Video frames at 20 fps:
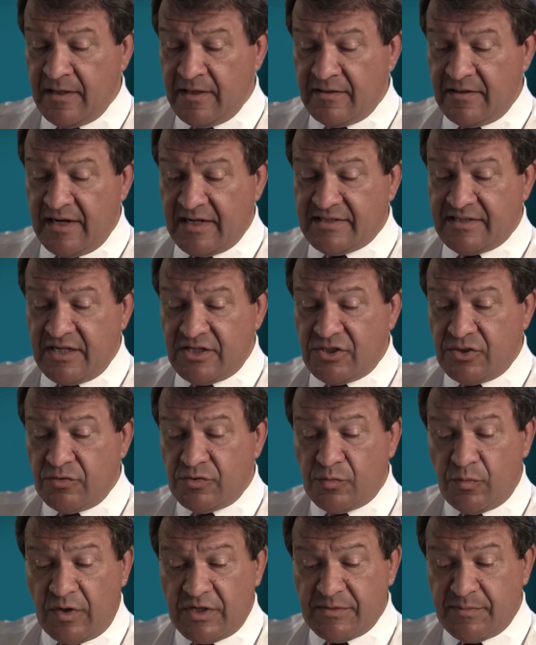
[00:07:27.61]
Next issue
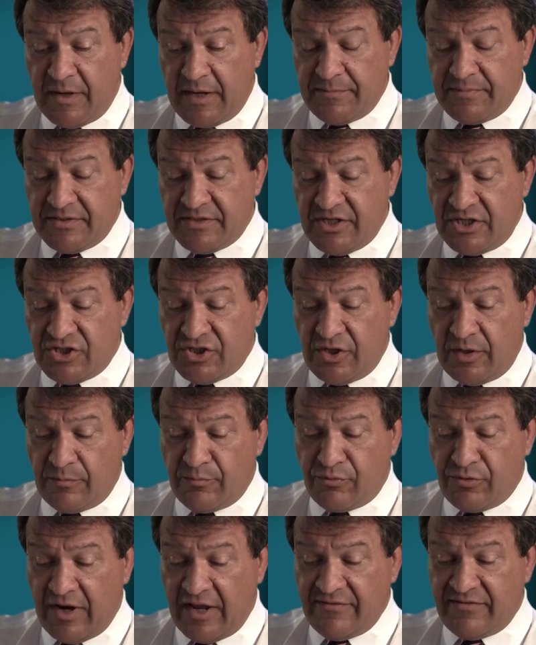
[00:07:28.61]
is, what is my position on
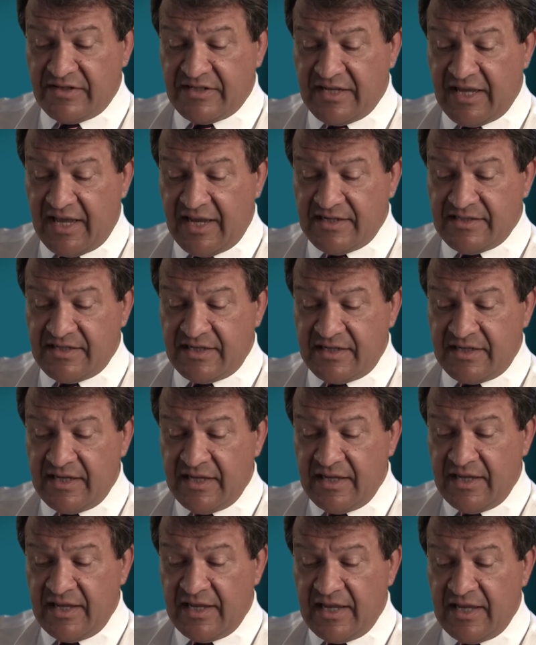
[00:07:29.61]
privatizing
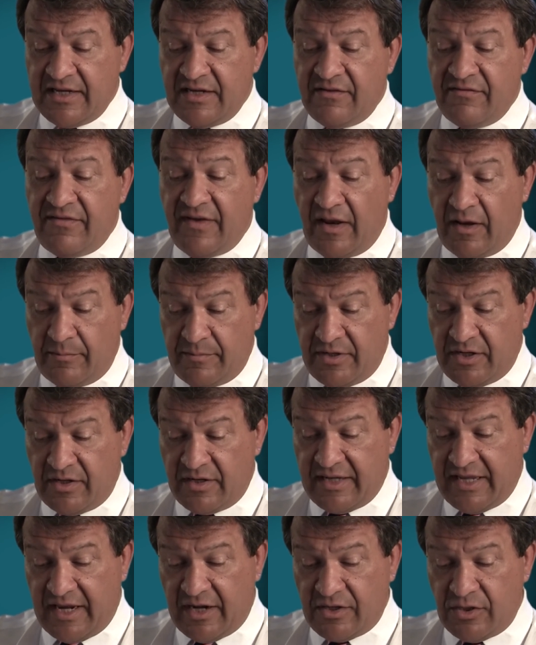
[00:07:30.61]
and development on
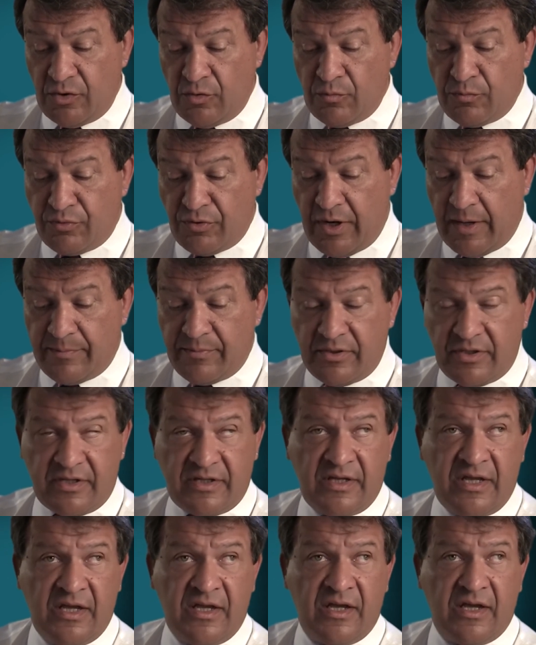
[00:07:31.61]
county-owned property?